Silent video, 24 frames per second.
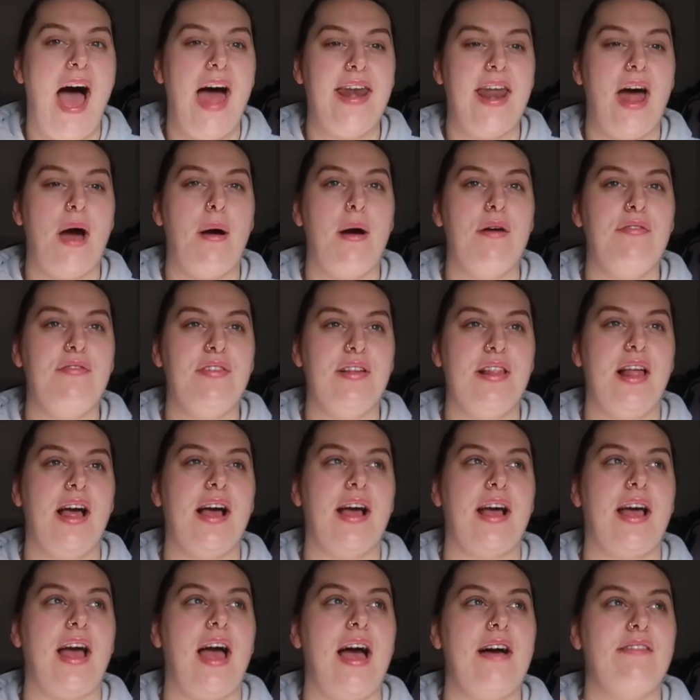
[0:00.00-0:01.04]
and now I feel
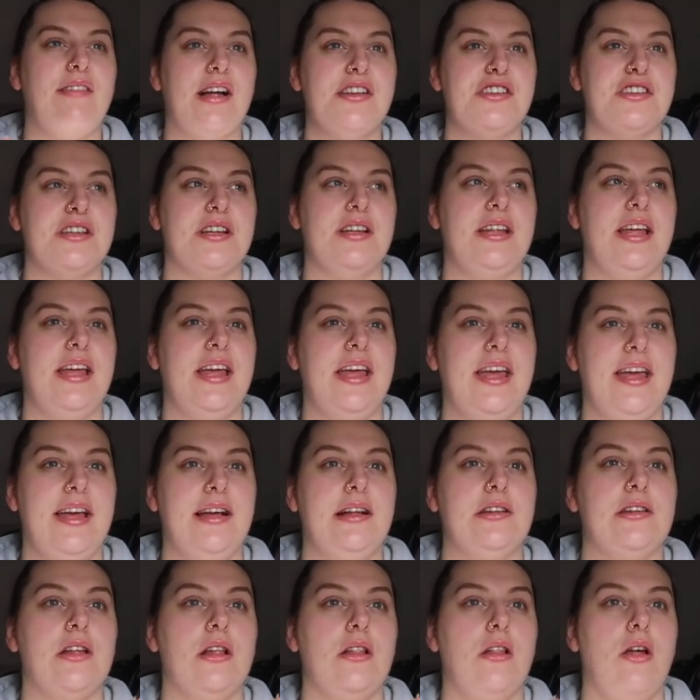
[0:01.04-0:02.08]
like I've actually
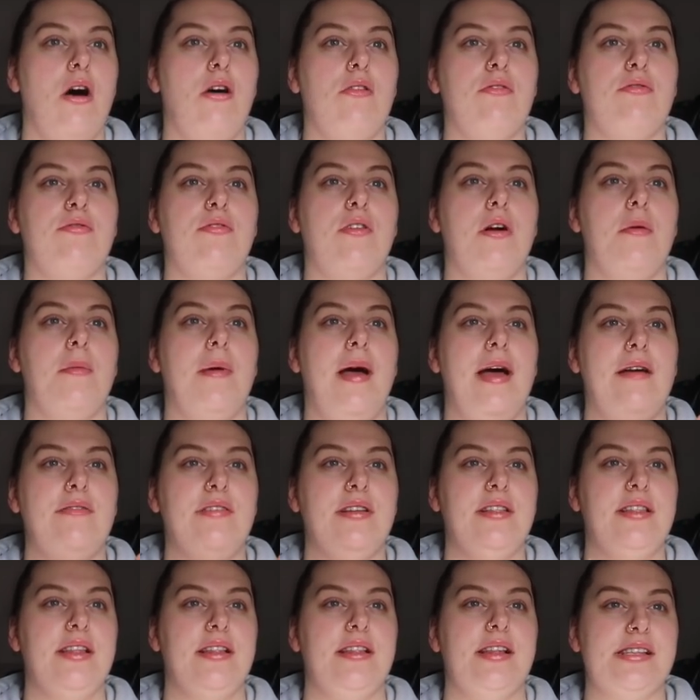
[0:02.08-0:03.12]
healed a lot from
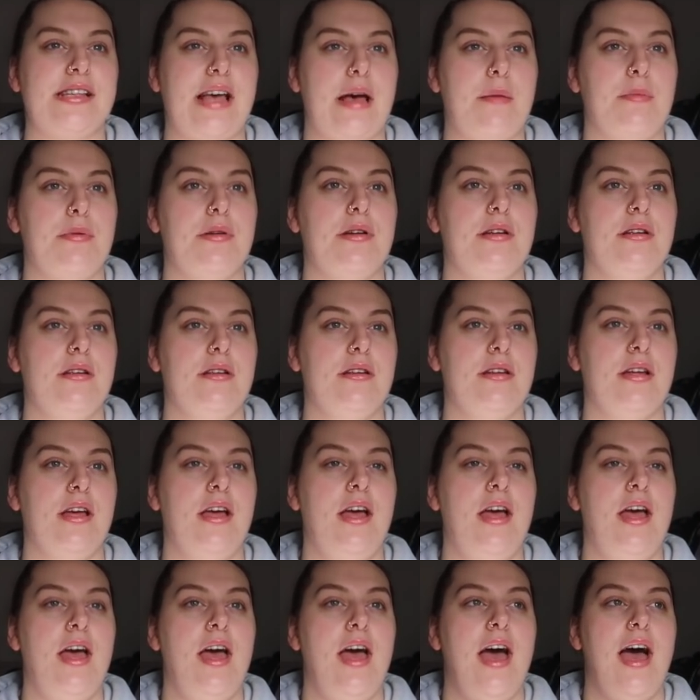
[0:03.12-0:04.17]
everything that's happened
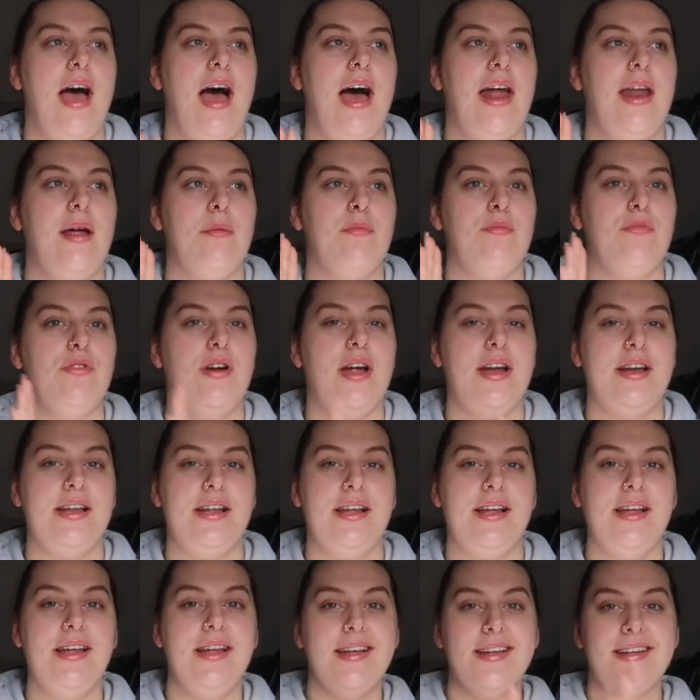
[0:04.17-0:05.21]
and I'm
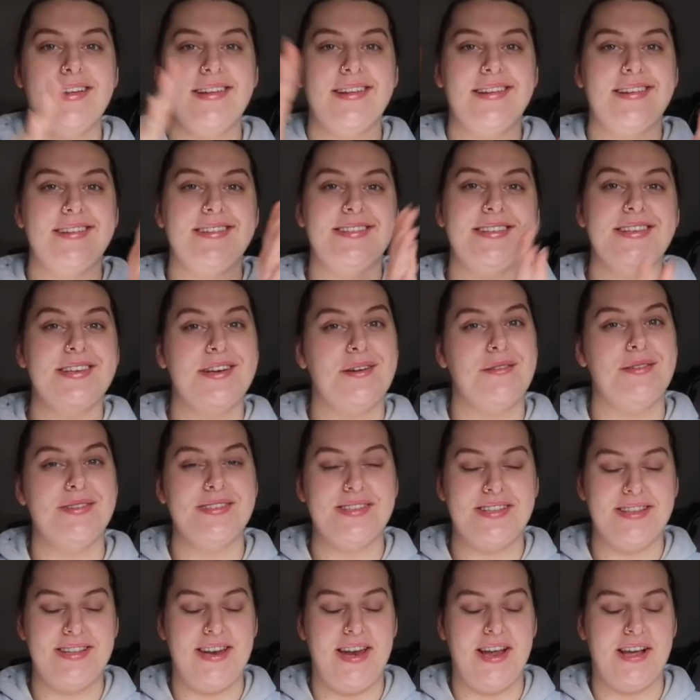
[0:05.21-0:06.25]
ready to go on
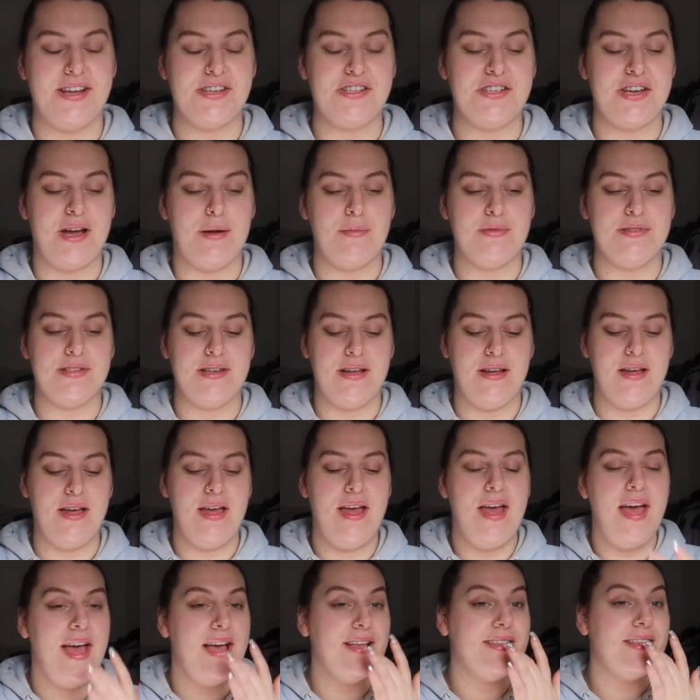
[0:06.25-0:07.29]
to the next chapter.
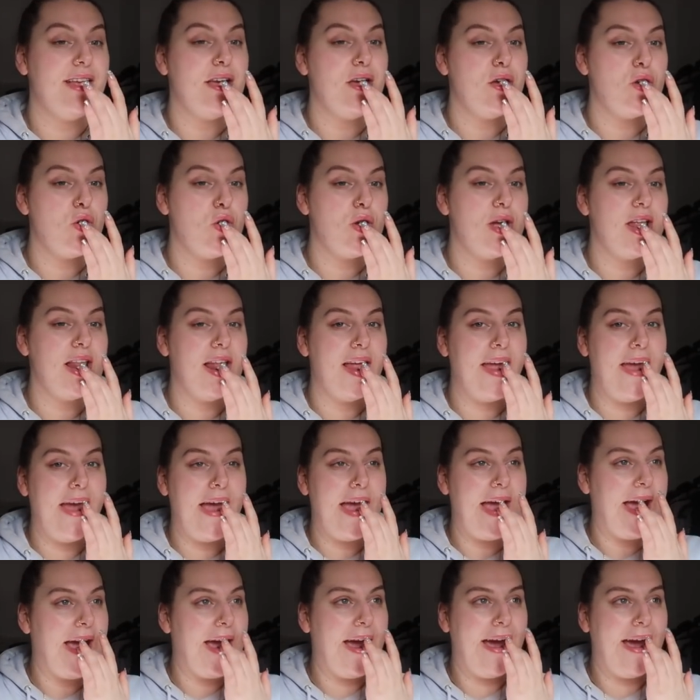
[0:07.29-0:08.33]
It's like really,